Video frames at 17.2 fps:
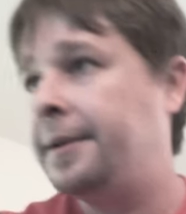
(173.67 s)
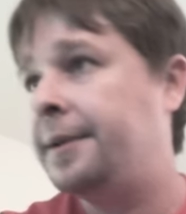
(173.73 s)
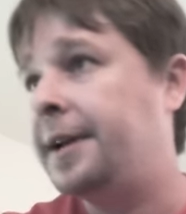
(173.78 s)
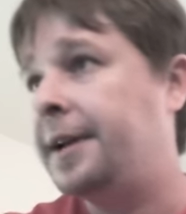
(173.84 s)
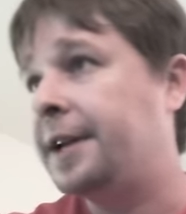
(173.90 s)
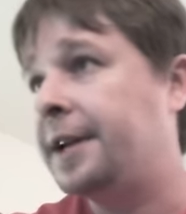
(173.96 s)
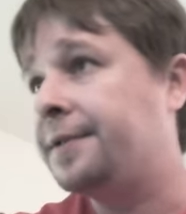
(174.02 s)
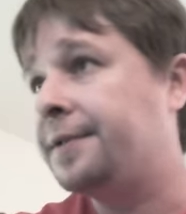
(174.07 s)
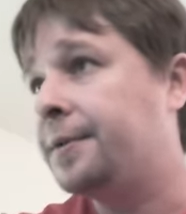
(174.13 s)

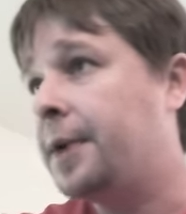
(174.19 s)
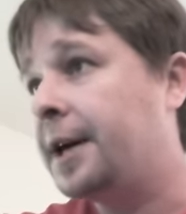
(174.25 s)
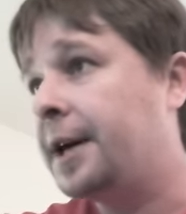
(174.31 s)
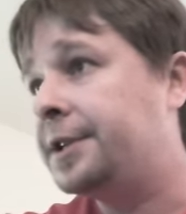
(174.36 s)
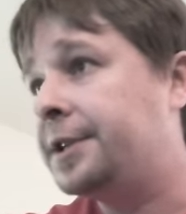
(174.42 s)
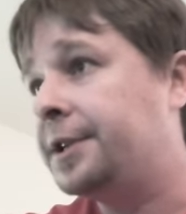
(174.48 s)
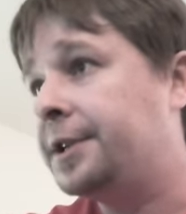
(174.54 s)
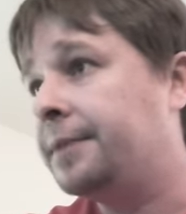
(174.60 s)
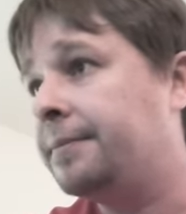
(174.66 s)
Thanks for
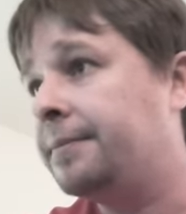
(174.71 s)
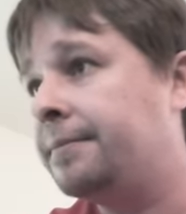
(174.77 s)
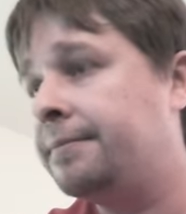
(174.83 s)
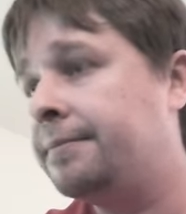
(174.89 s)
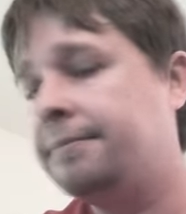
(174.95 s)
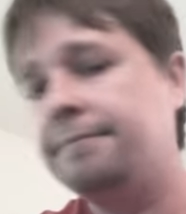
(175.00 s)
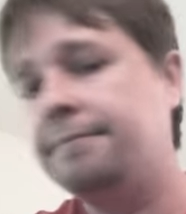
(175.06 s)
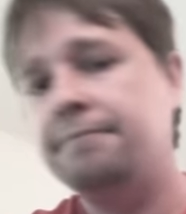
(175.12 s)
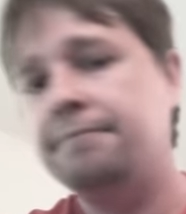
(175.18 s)
watching.
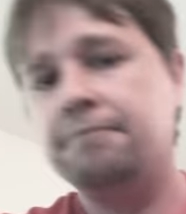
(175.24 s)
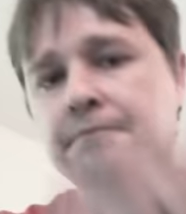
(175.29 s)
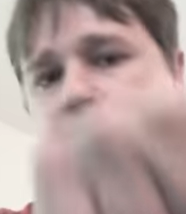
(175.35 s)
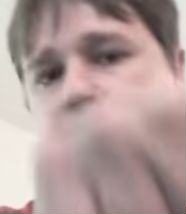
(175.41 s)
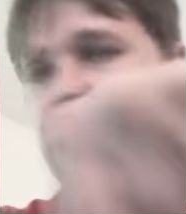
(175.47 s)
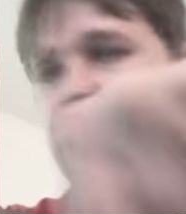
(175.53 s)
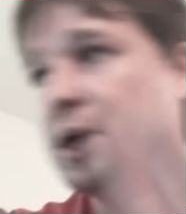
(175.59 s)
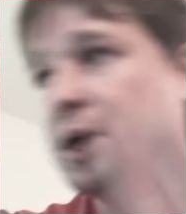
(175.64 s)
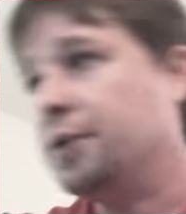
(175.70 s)

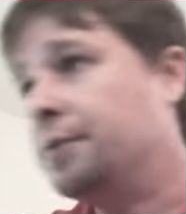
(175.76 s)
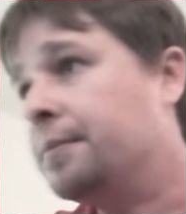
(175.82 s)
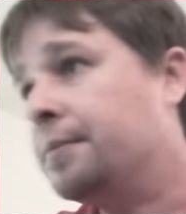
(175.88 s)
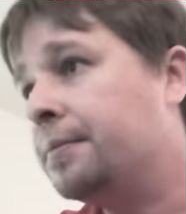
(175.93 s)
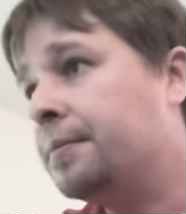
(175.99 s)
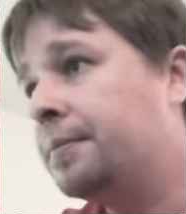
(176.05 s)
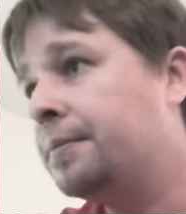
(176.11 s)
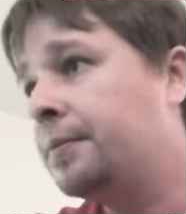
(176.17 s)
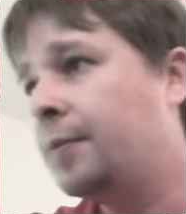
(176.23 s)

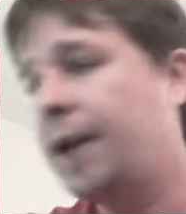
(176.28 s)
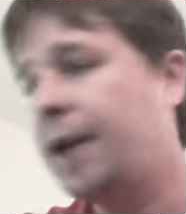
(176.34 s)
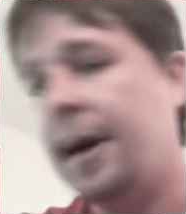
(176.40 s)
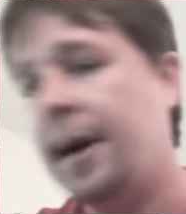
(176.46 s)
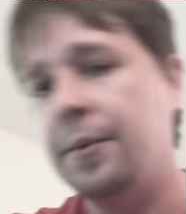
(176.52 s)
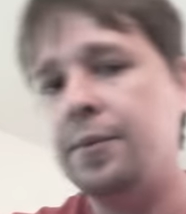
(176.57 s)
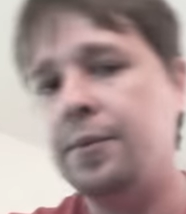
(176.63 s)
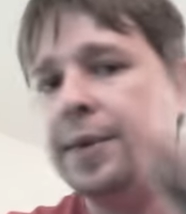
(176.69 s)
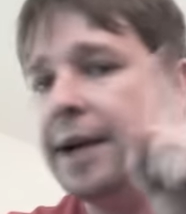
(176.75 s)
Boom.
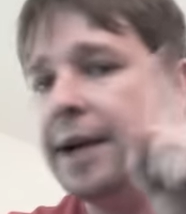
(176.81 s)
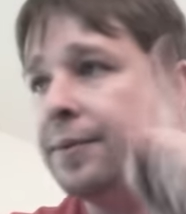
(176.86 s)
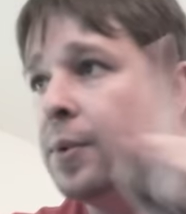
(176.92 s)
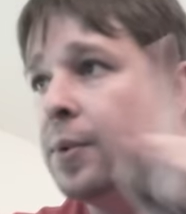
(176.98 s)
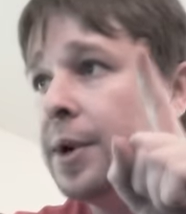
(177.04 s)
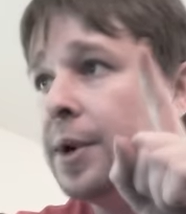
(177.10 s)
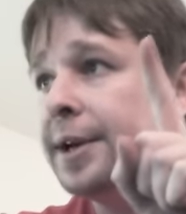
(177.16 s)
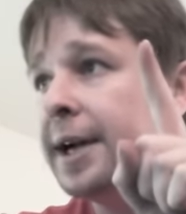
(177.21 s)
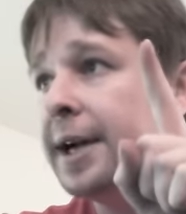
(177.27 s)
We have
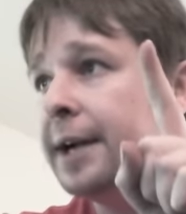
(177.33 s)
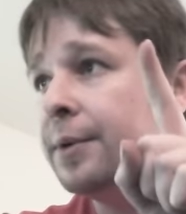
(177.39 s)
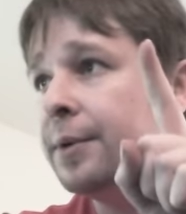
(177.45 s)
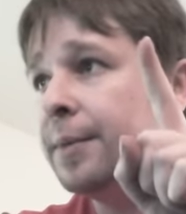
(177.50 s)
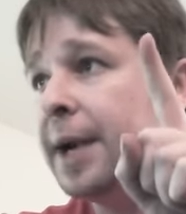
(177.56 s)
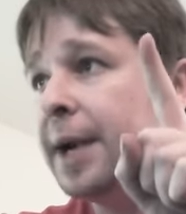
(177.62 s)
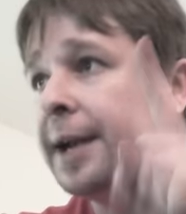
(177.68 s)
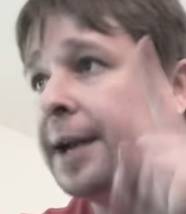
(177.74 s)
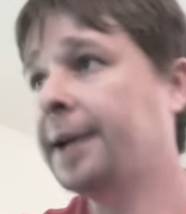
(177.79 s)
one night
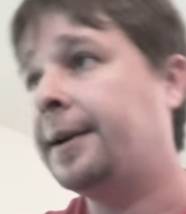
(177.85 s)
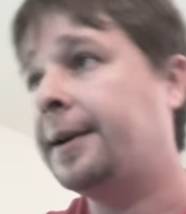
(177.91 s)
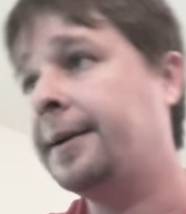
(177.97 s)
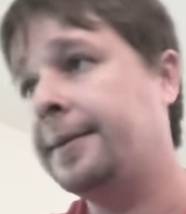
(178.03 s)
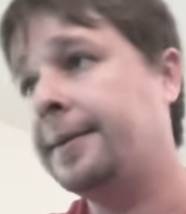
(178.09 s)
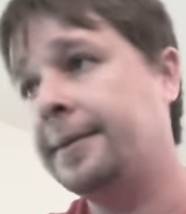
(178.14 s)
remaining.